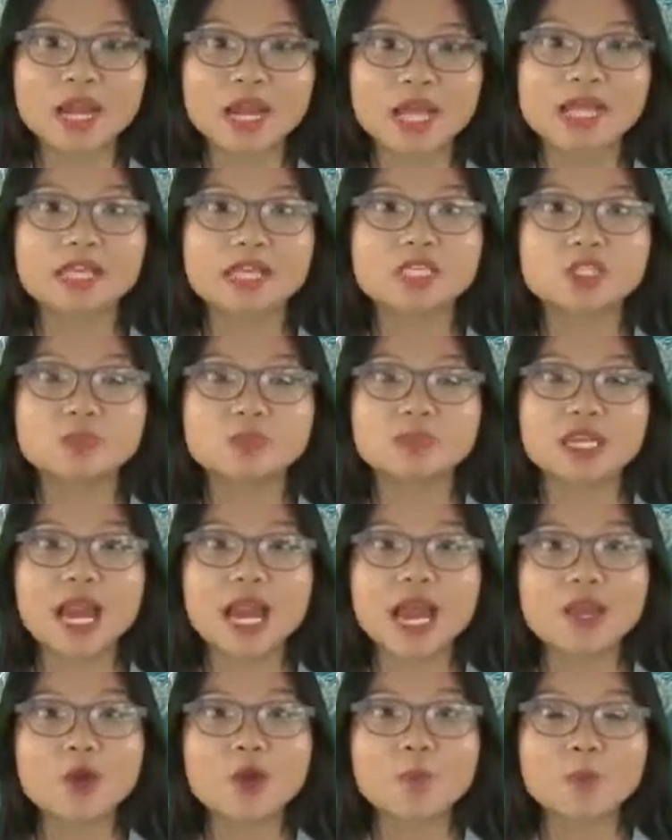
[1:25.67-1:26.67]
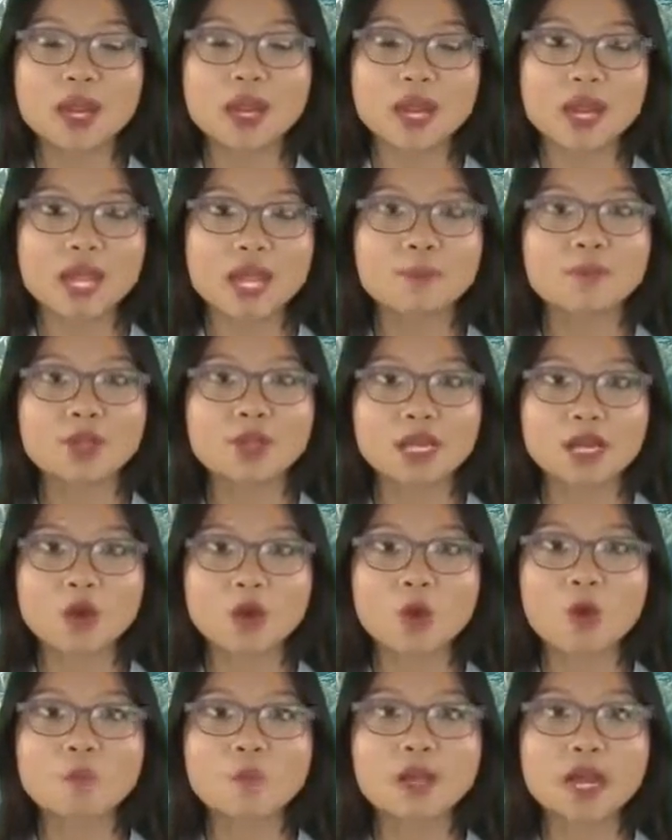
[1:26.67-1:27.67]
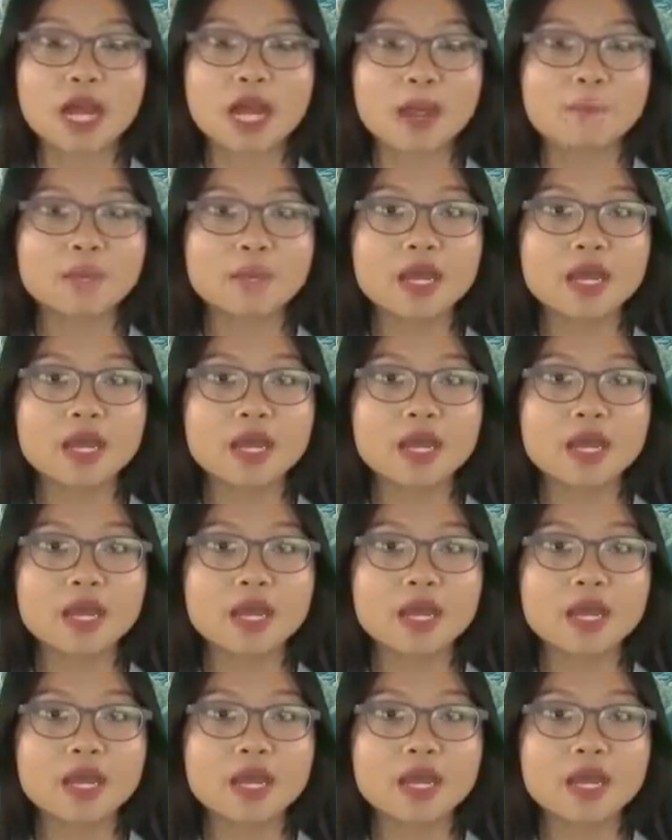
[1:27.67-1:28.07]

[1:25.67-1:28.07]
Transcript: to be dramatic to have an effect on your weight.